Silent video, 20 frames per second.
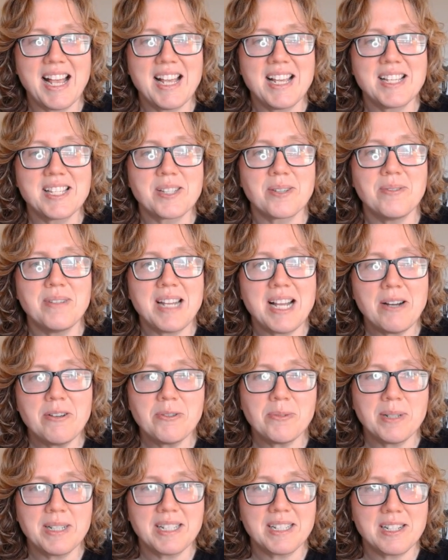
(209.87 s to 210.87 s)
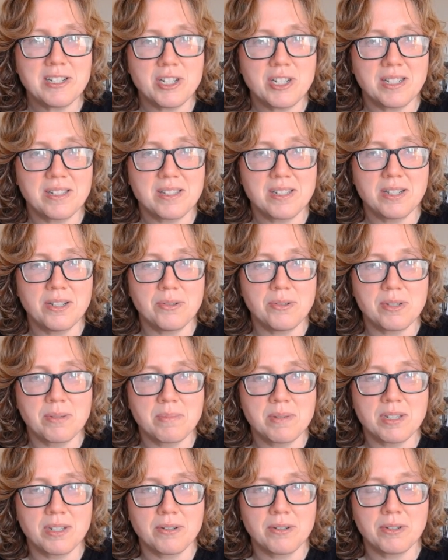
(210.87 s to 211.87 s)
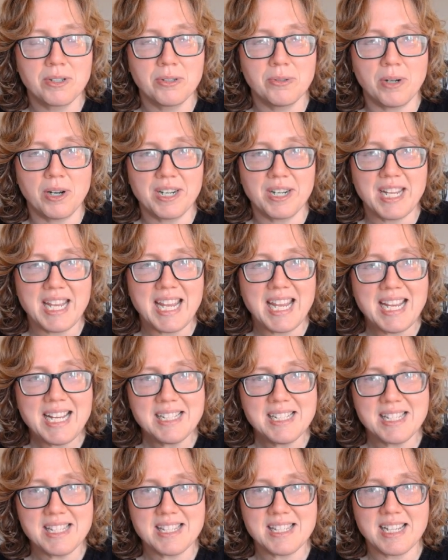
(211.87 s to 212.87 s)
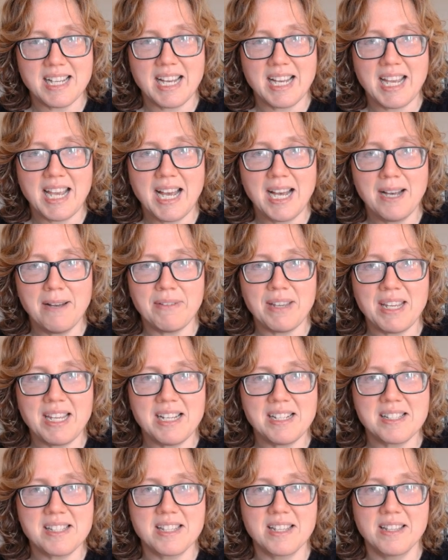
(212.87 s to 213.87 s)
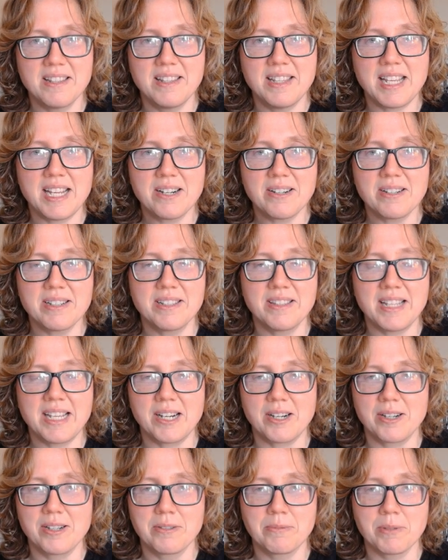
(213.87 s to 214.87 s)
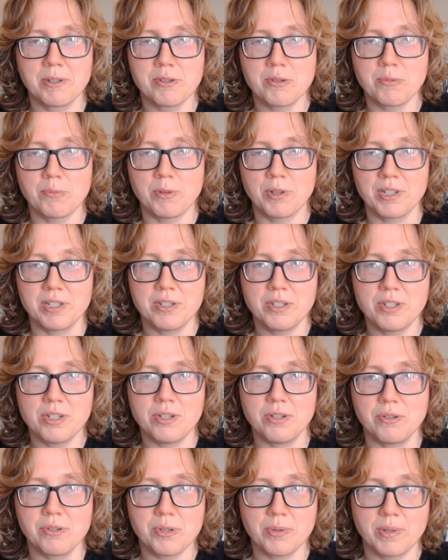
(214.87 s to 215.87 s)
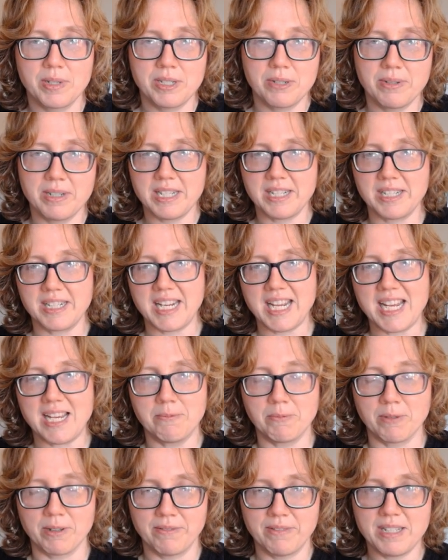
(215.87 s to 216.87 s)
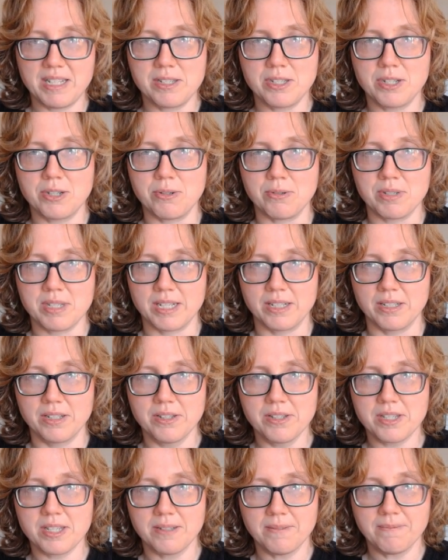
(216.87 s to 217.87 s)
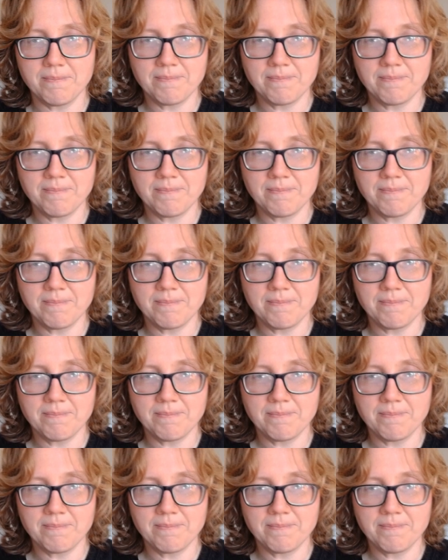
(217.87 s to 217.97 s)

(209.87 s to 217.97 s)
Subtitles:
So now do I get a chance to do some Sudoku on 8s? I have 8s there and there in rows 1 and 2, so I know I need an 8 in one of these two cells.